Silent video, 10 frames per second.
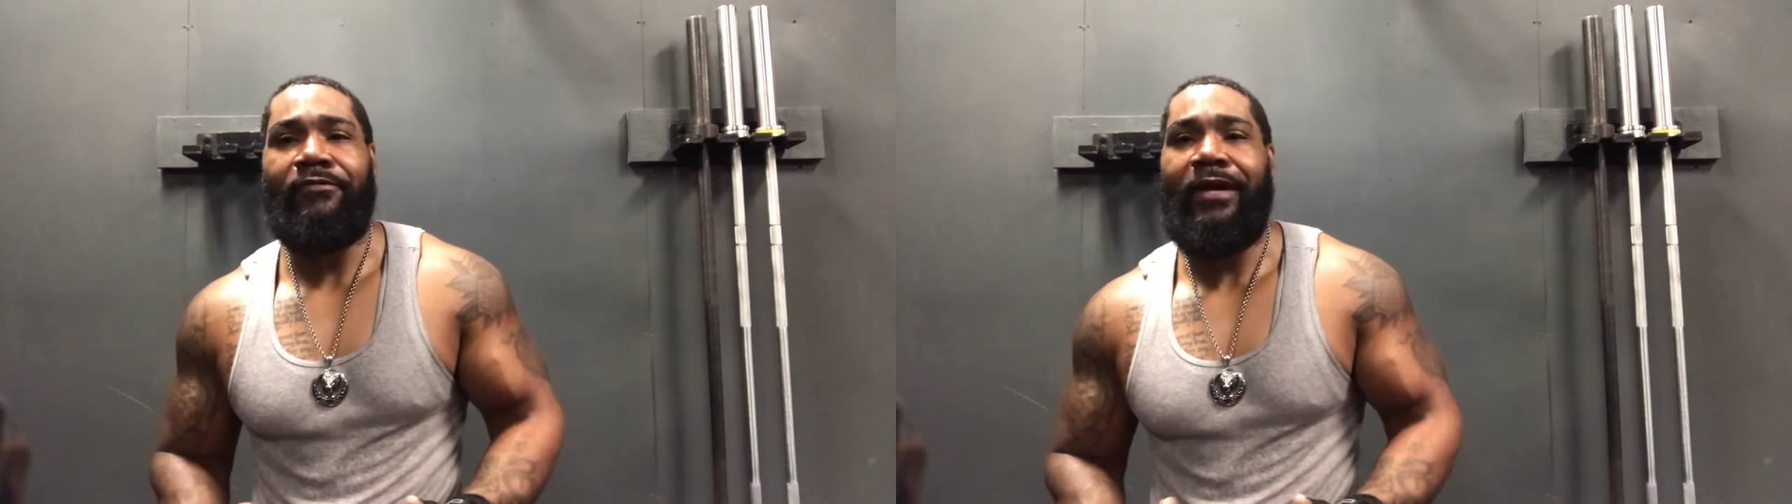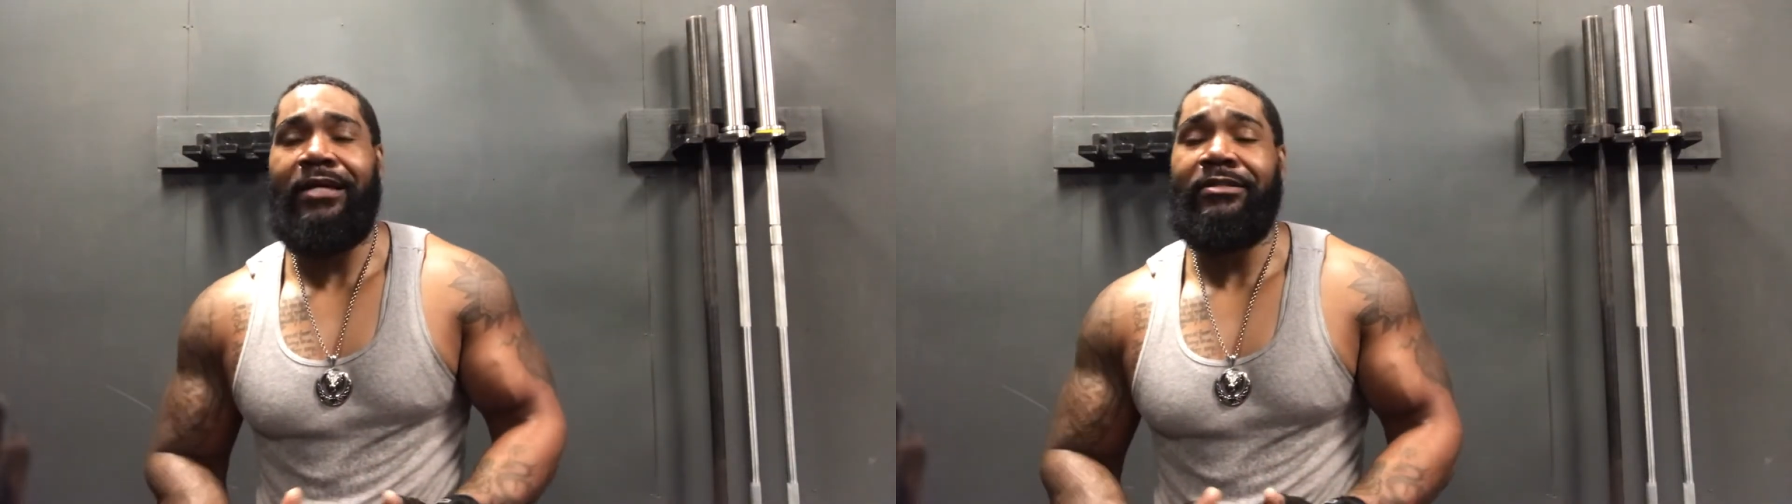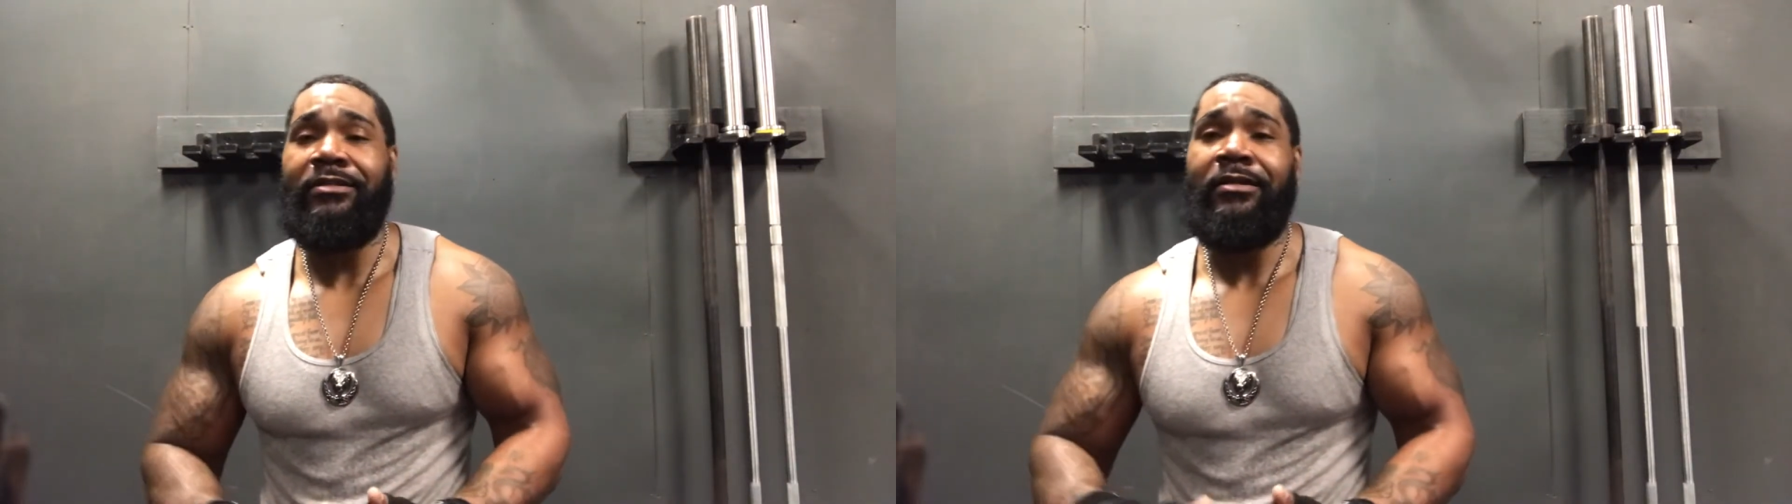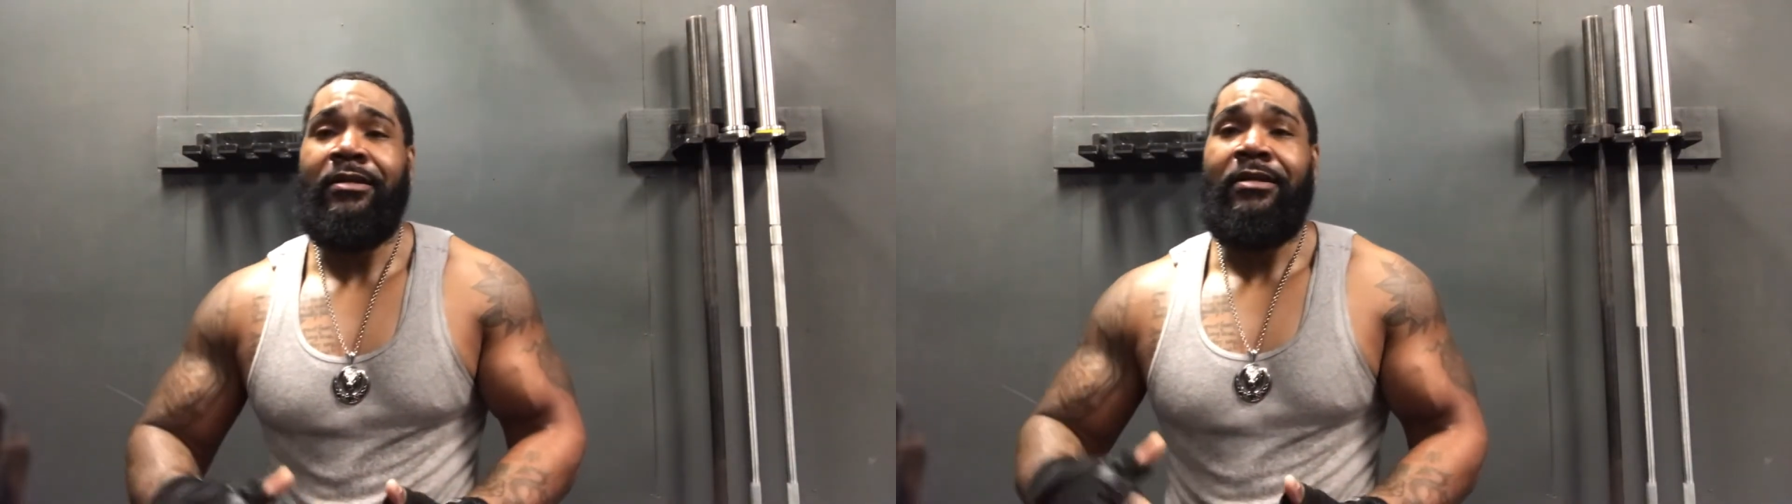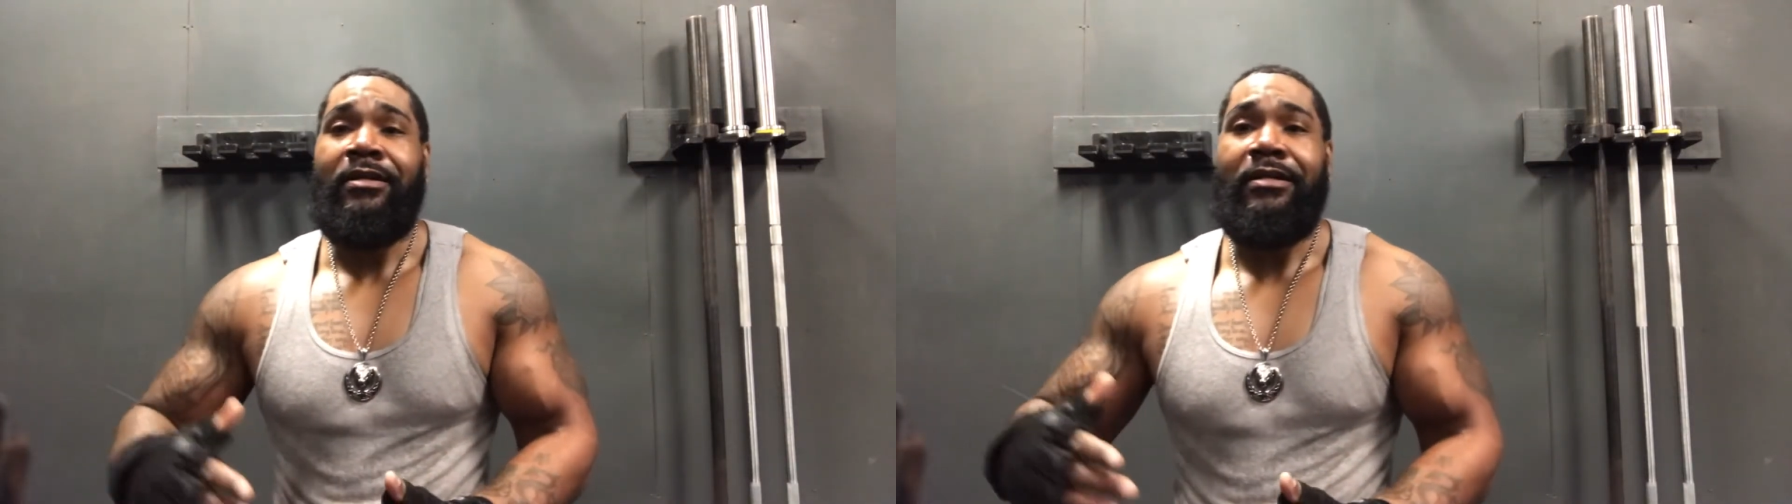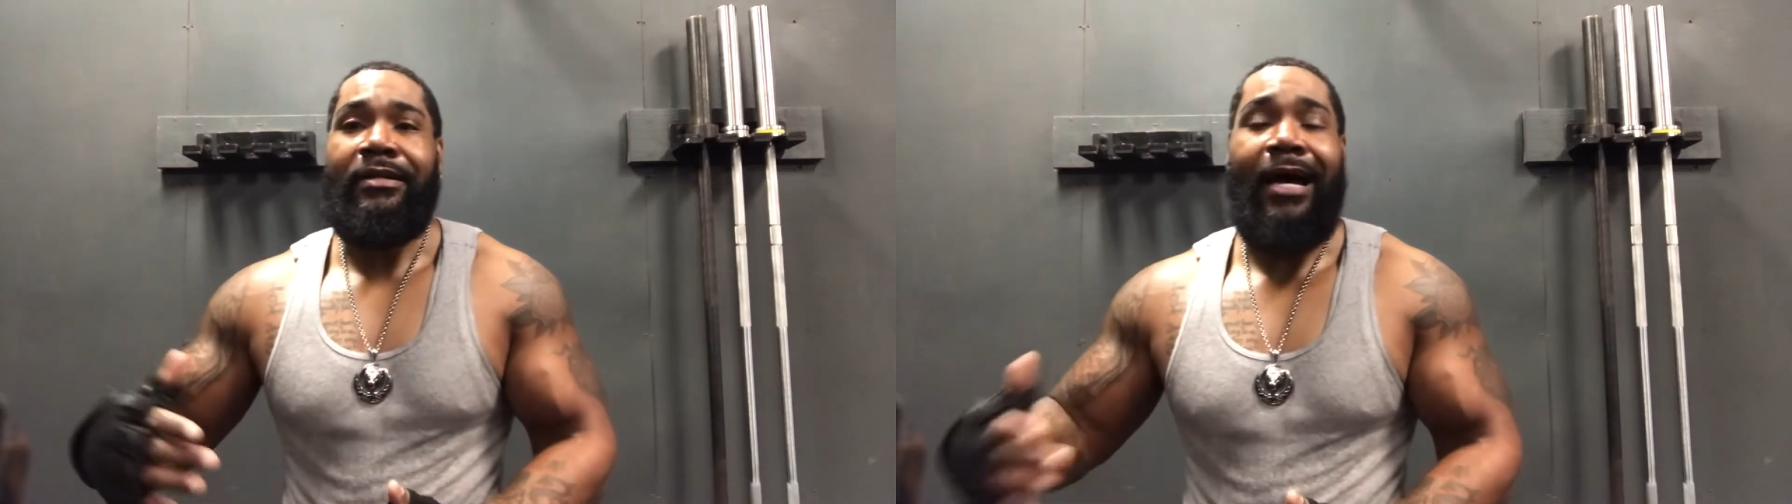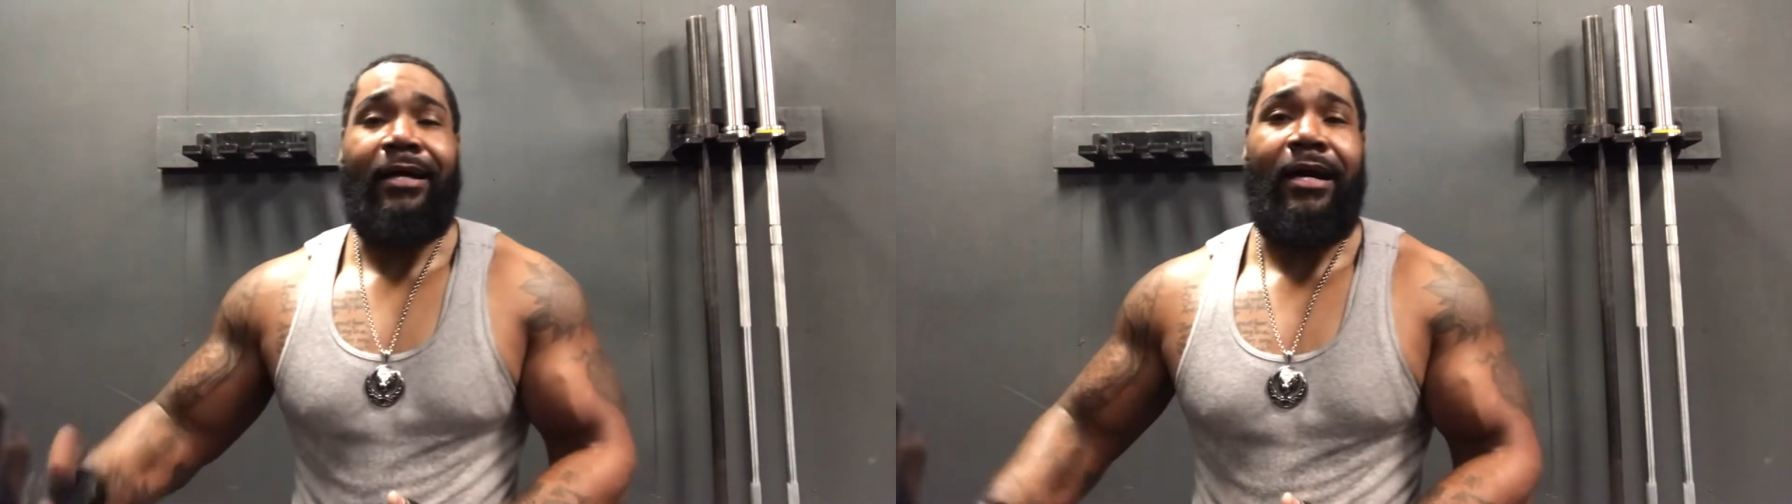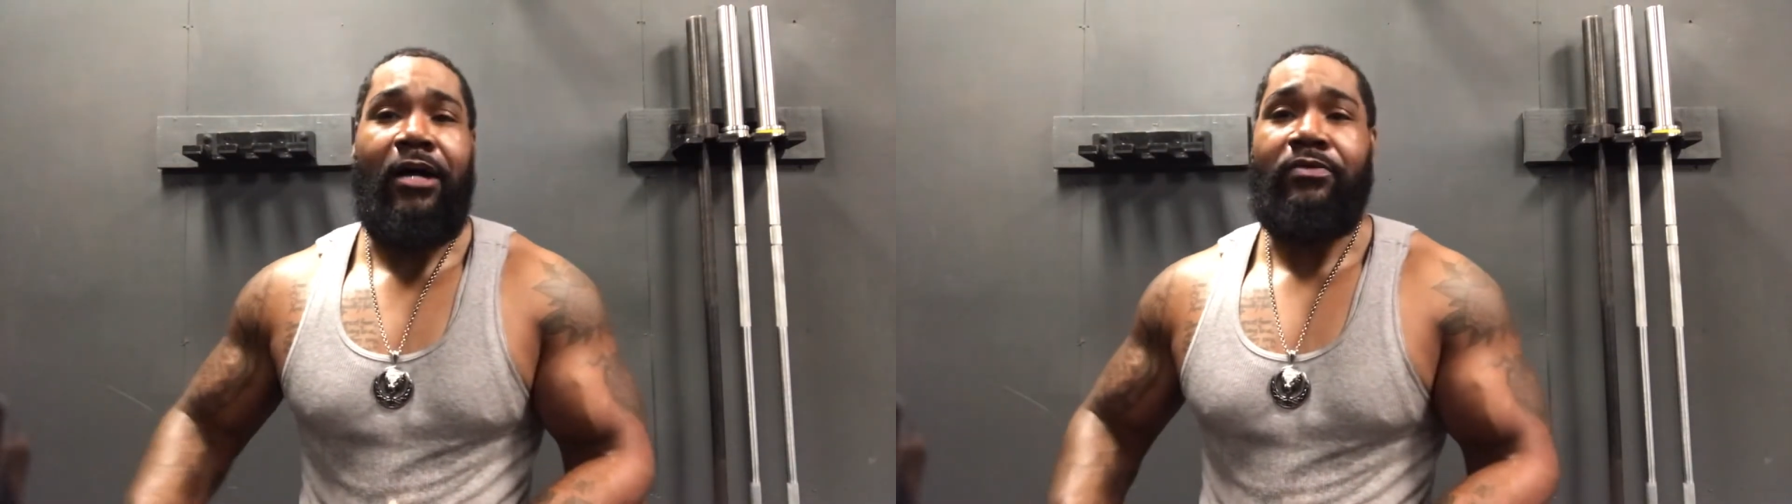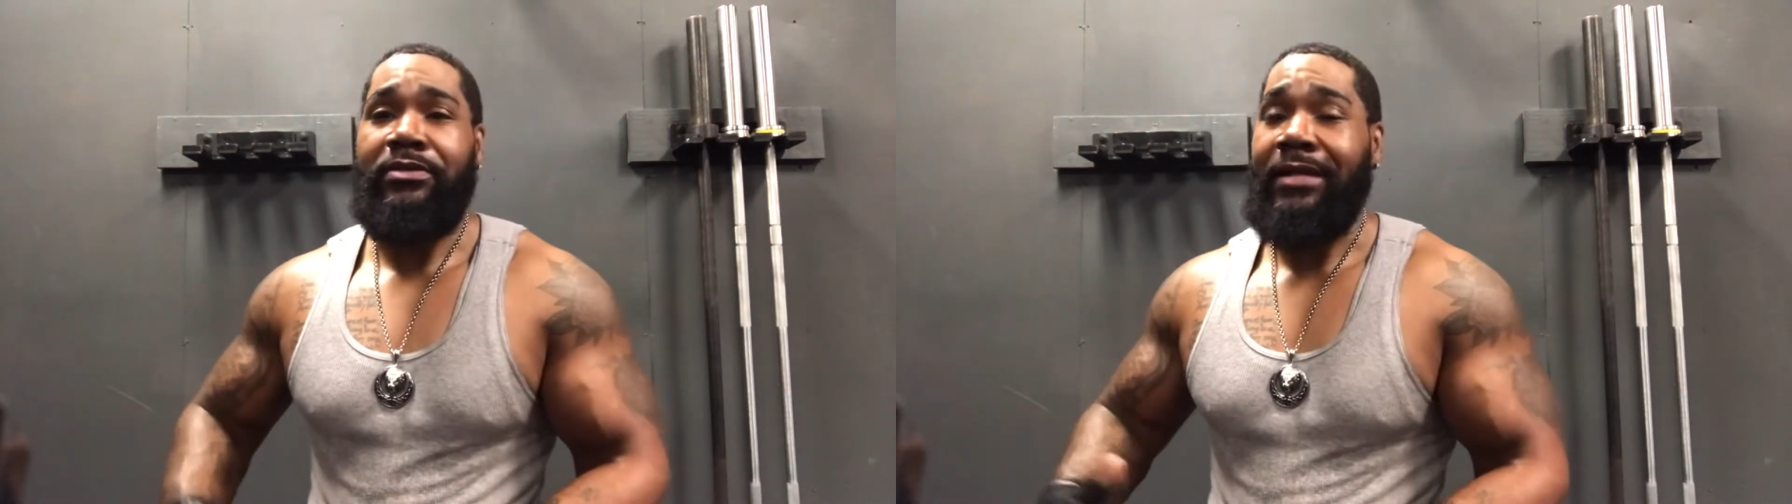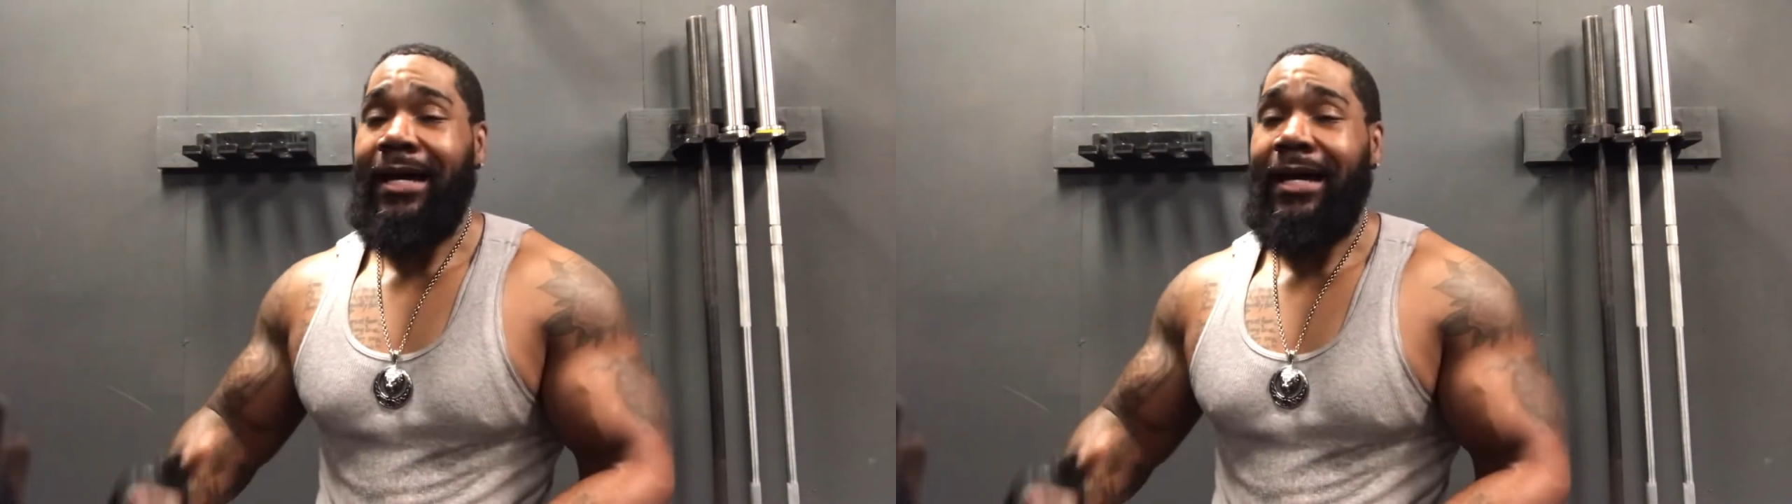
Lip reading: fashion, knockouts,